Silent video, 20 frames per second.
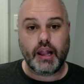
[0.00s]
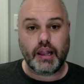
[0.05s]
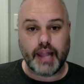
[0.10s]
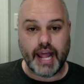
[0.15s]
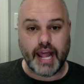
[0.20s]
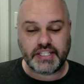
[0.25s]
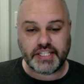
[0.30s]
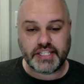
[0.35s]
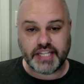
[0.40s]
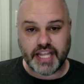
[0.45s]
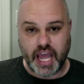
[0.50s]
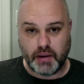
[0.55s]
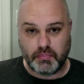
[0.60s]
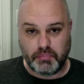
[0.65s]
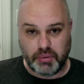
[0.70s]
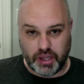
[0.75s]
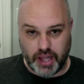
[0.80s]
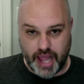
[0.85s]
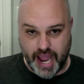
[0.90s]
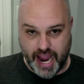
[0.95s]
Let's get a
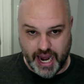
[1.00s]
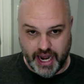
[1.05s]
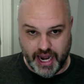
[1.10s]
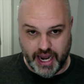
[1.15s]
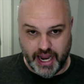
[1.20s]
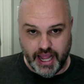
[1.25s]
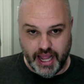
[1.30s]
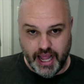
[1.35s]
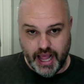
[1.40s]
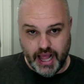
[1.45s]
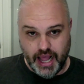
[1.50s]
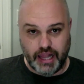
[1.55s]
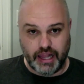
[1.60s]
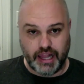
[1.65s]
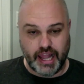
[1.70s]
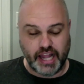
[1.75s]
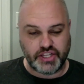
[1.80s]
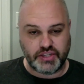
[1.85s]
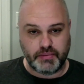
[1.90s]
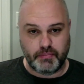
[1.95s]
plan.
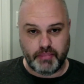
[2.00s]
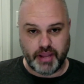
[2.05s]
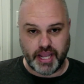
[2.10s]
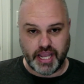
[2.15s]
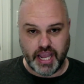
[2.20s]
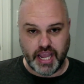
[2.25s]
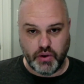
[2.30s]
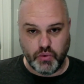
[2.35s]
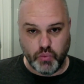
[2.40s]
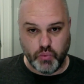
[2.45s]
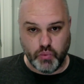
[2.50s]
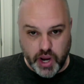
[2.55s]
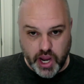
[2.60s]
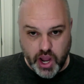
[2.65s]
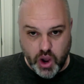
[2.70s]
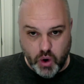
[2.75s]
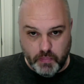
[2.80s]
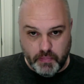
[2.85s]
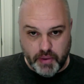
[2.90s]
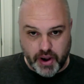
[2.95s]
Let's begin
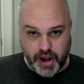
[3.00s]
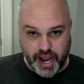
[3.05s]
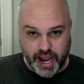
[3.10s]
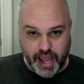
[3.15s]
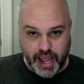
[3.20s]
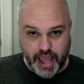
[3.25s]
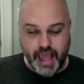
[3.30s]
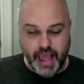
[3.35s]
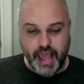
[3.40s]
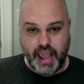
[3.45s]
reopening.